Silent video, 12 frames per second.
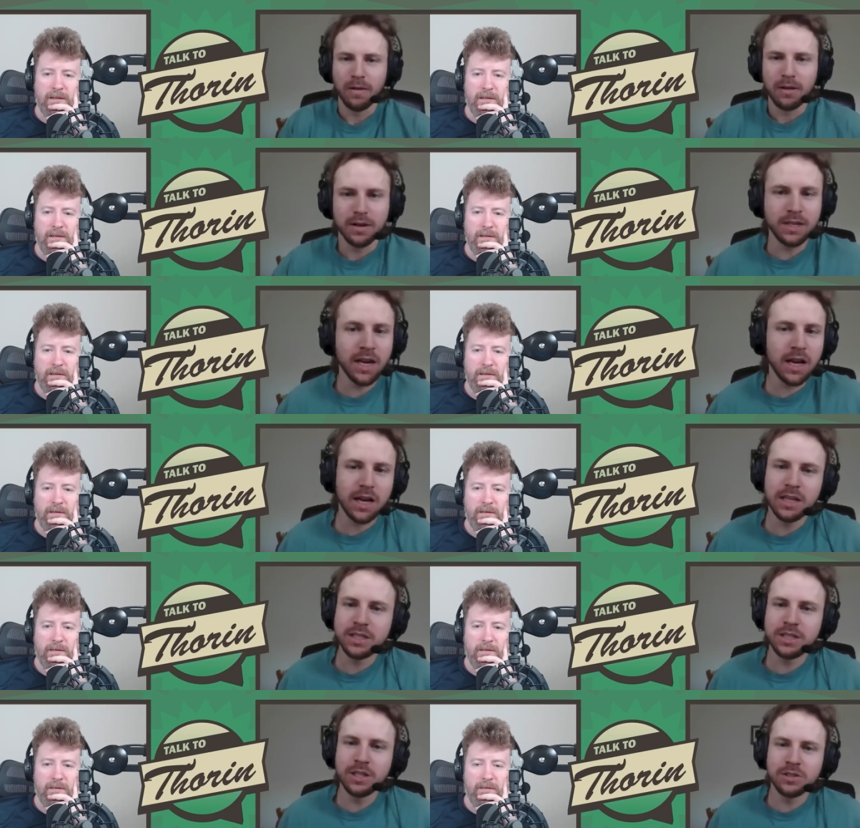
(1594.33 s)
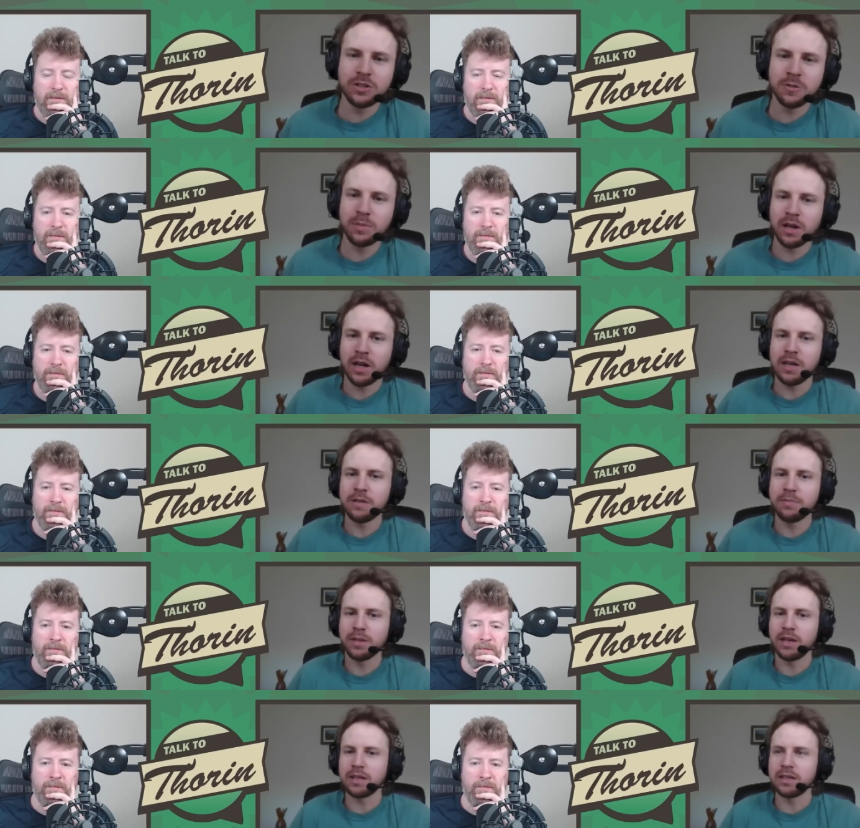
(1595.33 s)
Speaker 1: Yeah, it's still super hype.
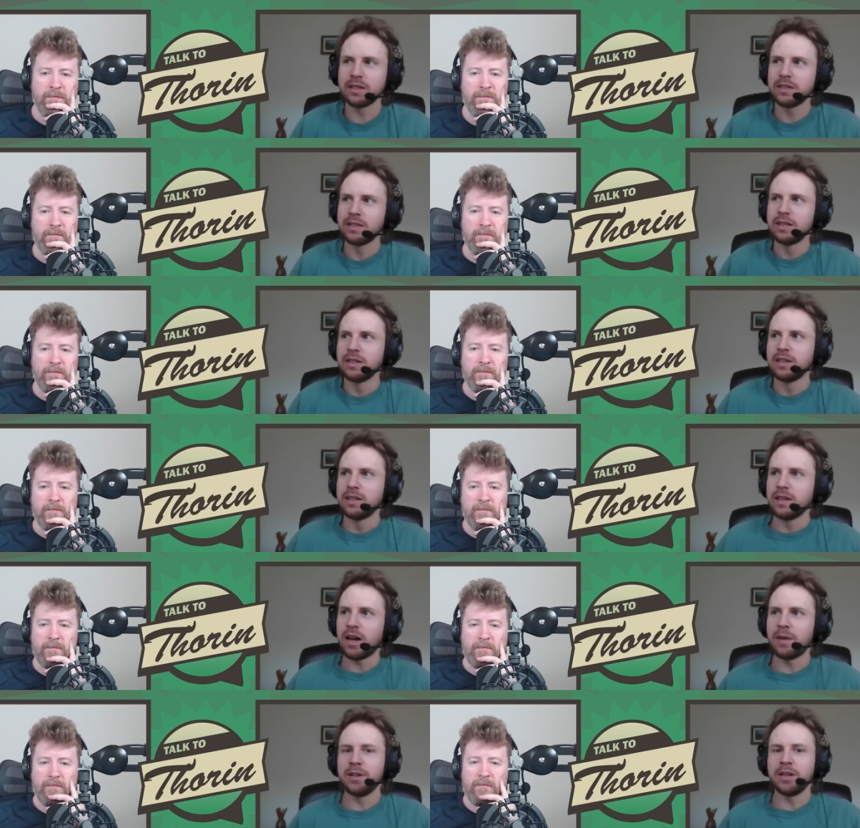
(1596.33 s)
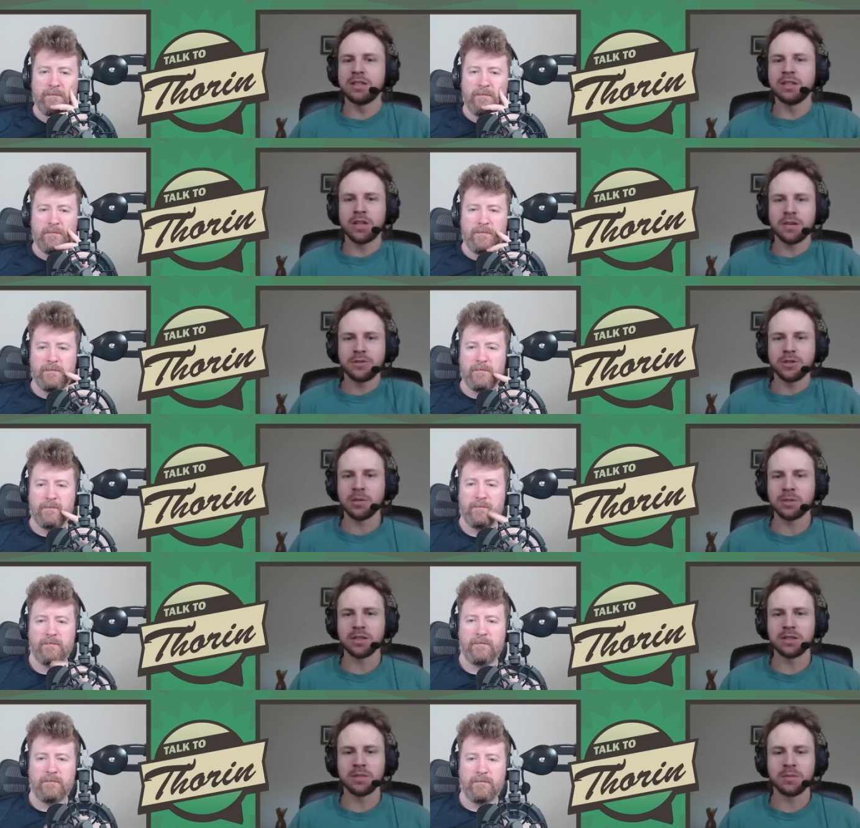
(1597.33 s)
Like, I mean, it's a tough job
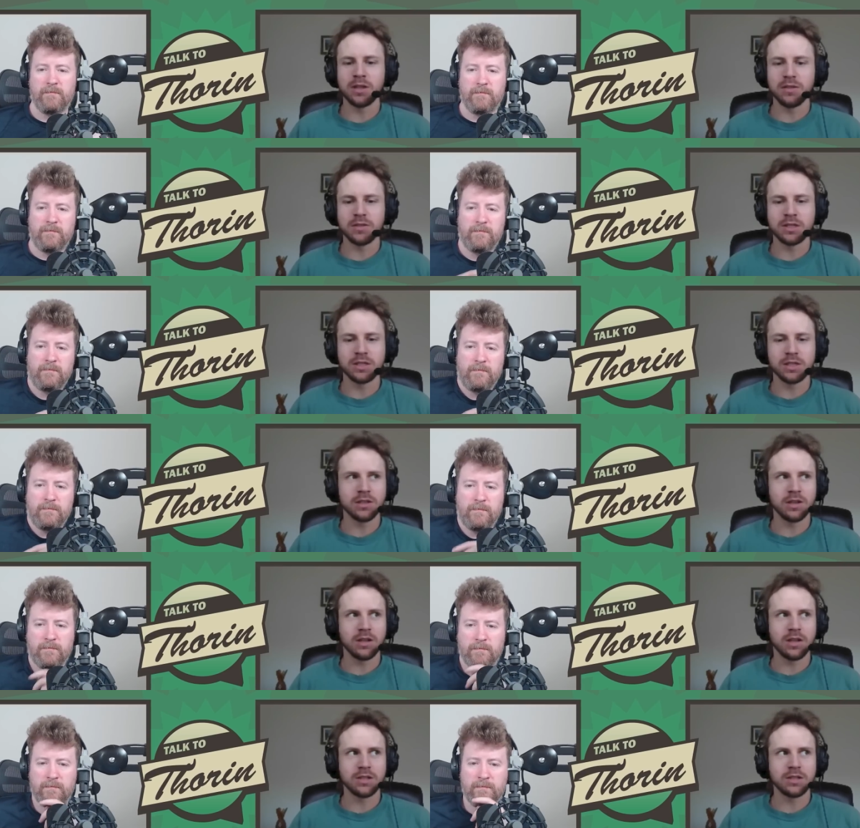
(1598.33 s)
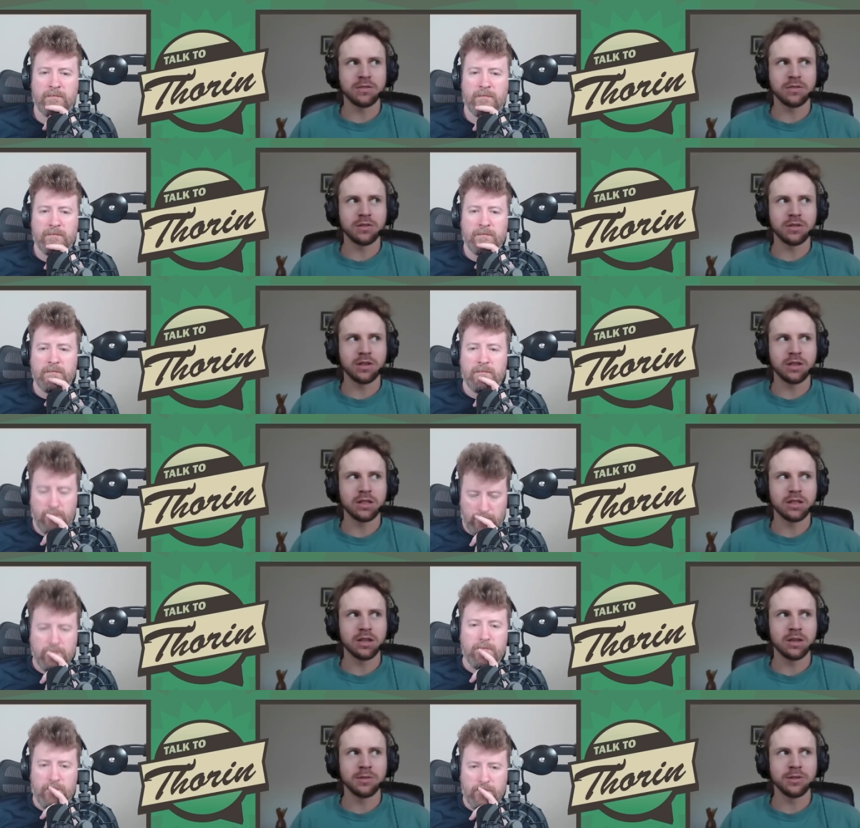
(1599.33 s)
because, I mean, obviously you got a lot of stuff going
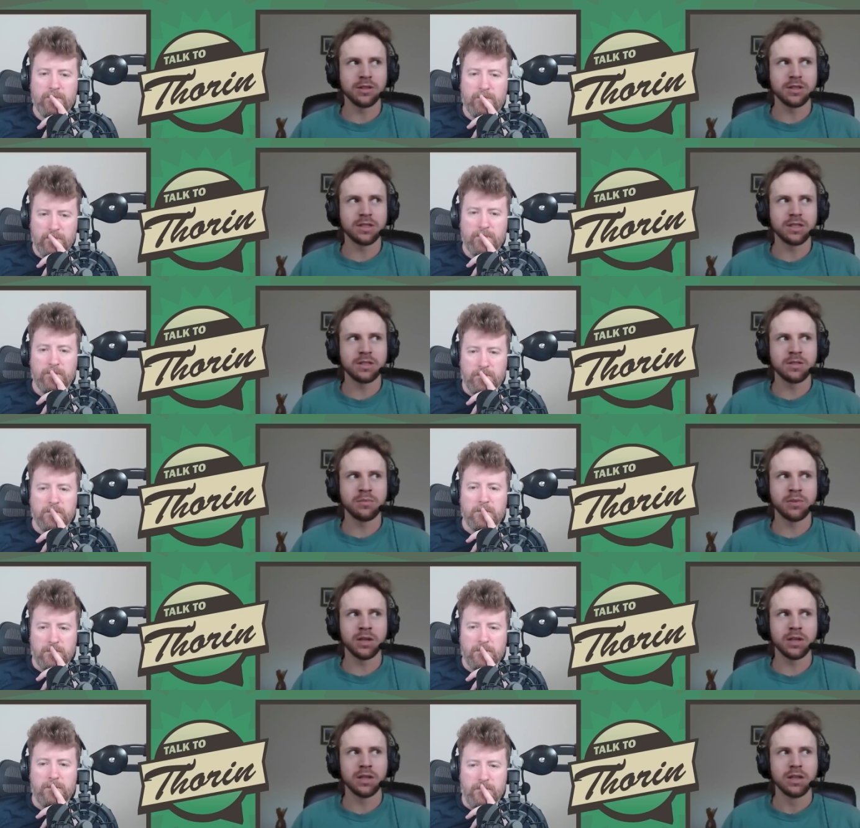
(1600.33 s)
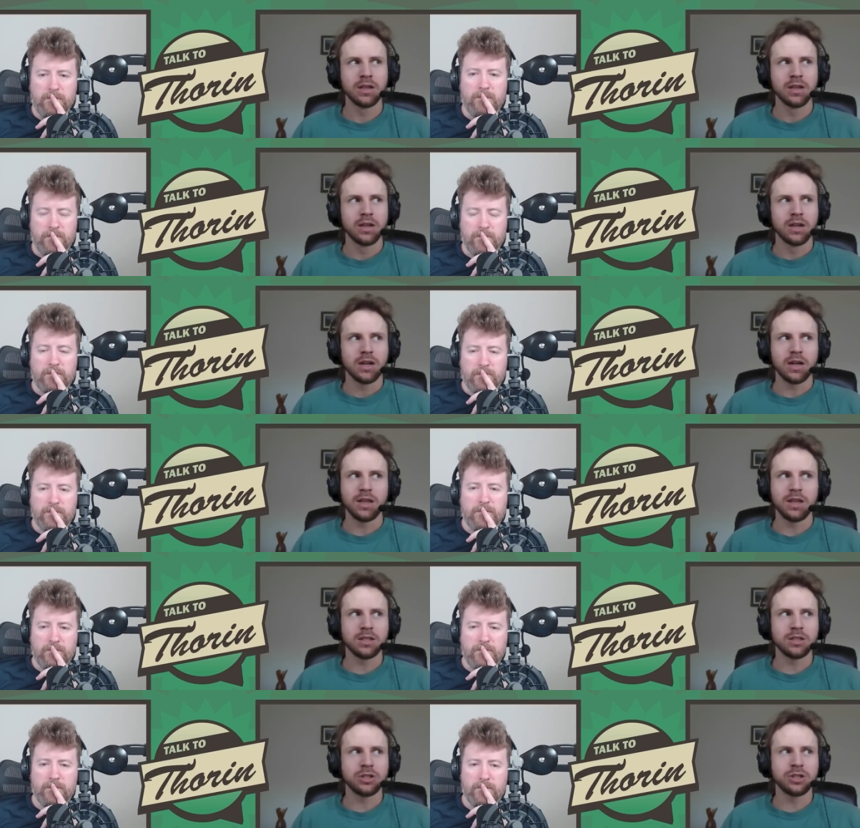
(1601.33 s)
on during the season, but I think
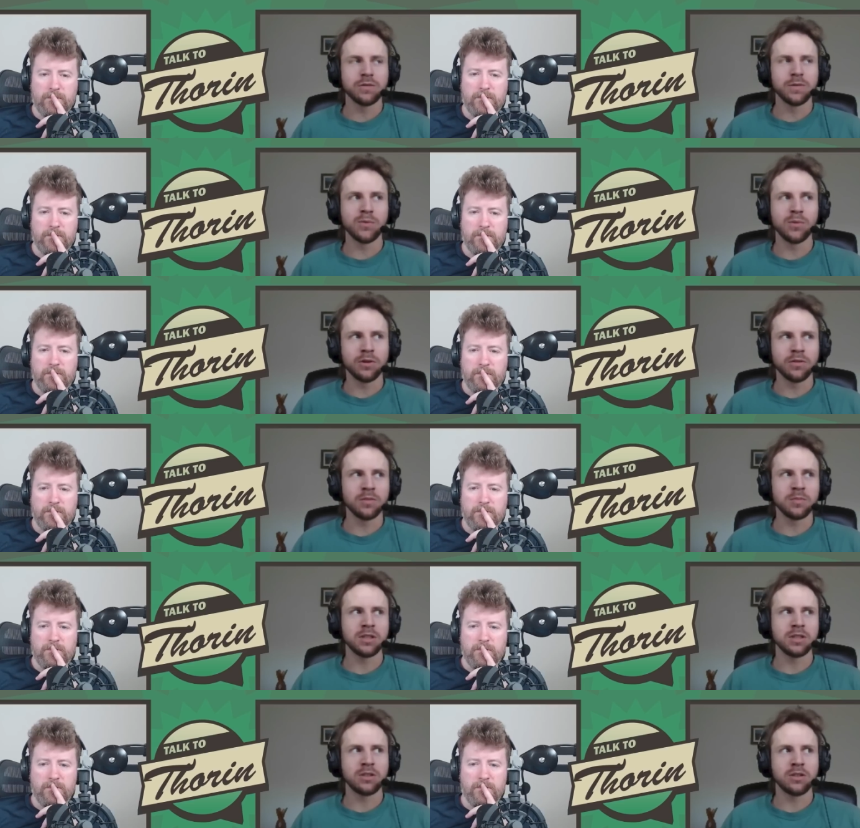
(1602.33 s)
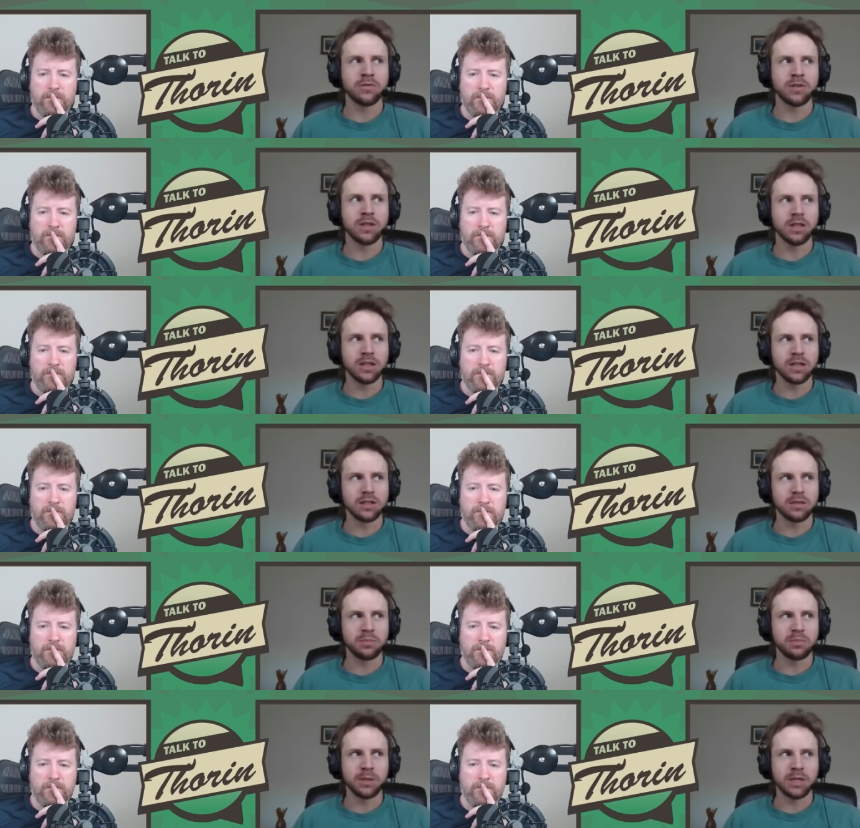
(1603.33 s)
it's just the reward from it is so fun. Like,
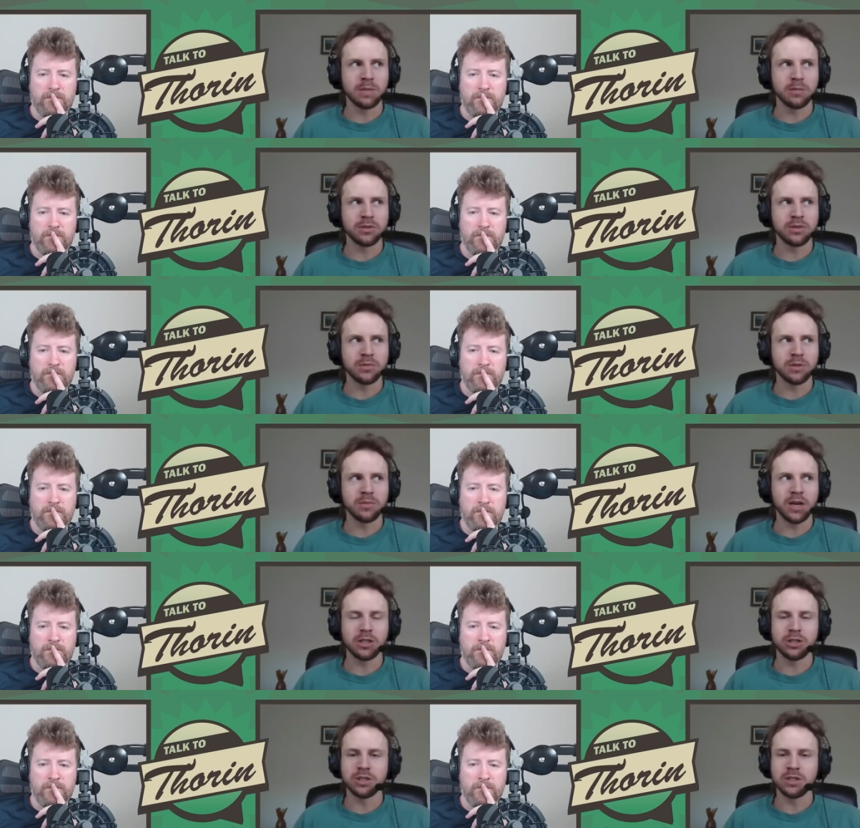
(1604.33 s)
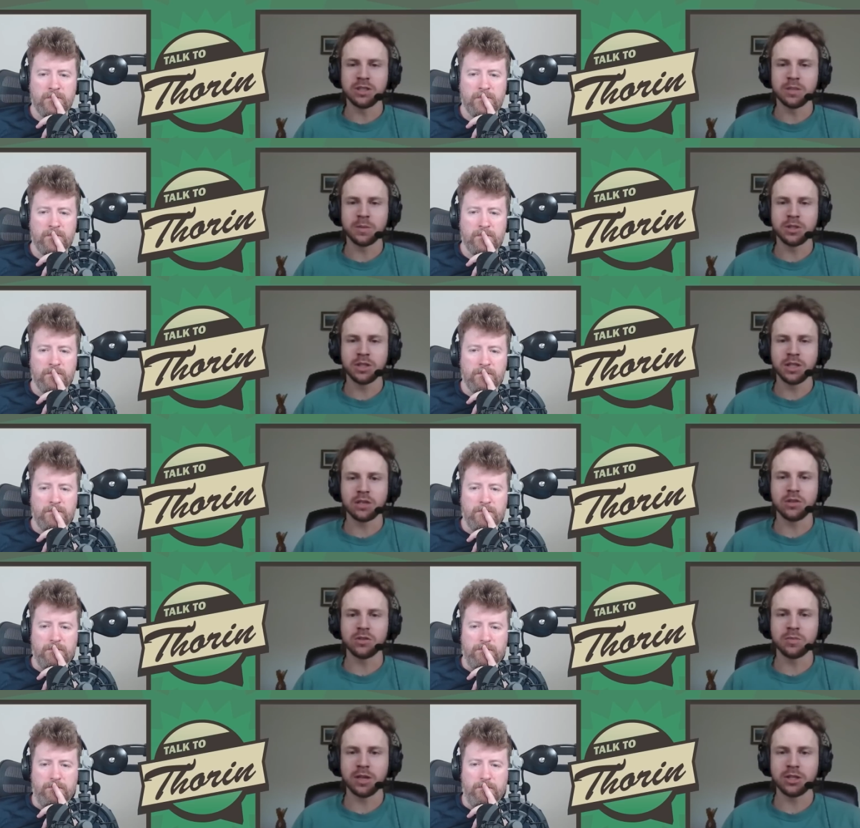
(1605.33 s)
being able to win matches, and especially like
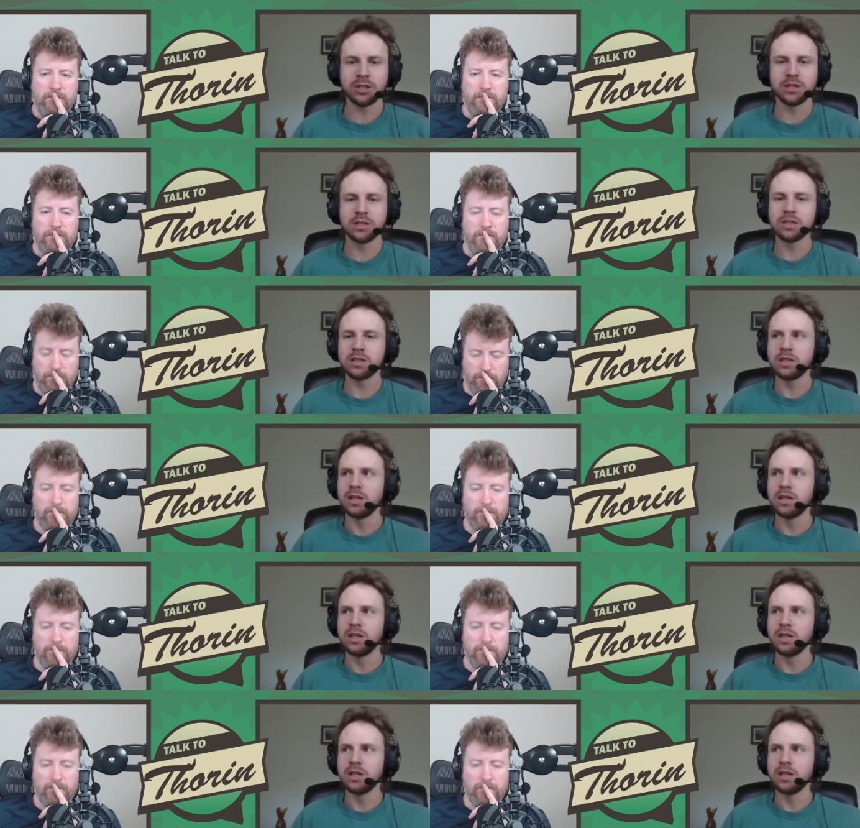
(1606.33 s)
close matches.